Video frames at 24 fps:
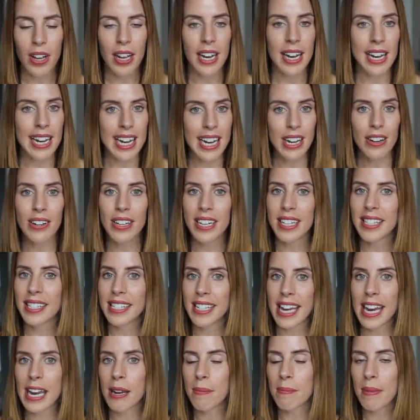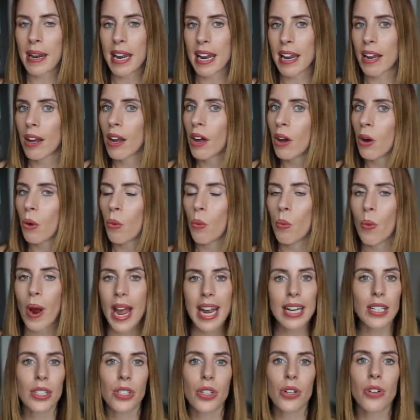Leon had seen me
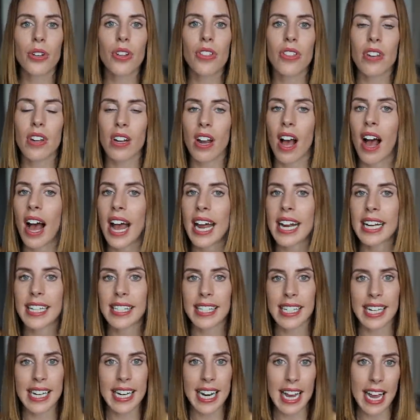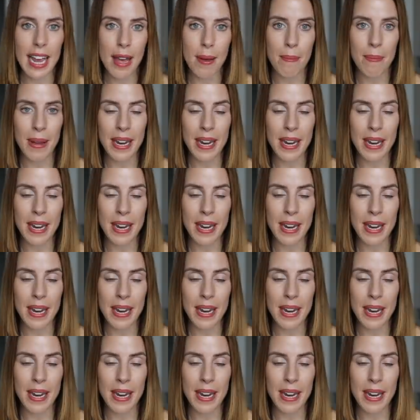way sooner than I had seen him,